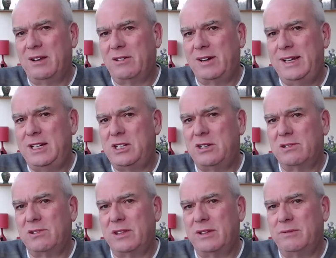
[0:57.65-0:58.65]
I
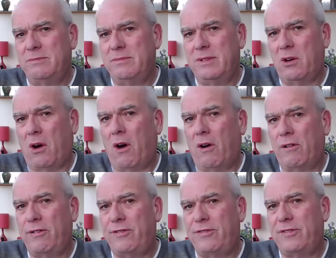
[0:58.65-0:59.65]
took them
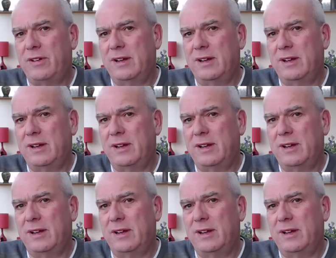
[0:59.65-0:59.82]
off,